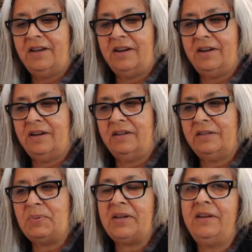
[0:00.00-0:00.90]
uh,
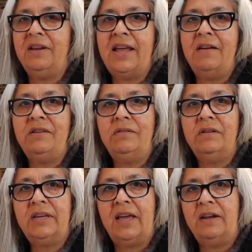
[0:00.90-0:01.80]
depending on how you
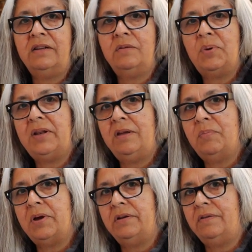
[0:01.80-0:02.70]
look at it and depending
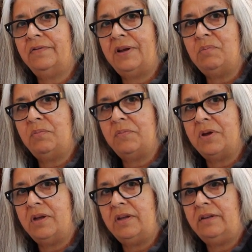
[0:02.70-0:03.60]
upon your frame of
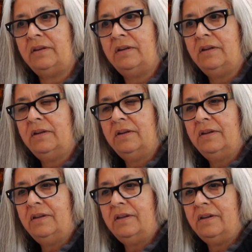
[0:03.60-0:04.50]
mind.
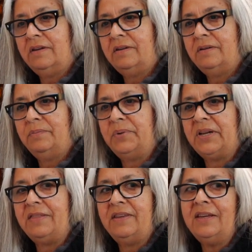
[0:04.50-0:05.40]
Um, but
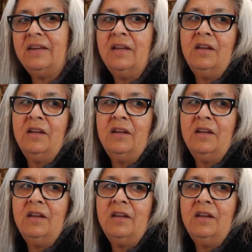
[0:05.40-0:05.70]
I think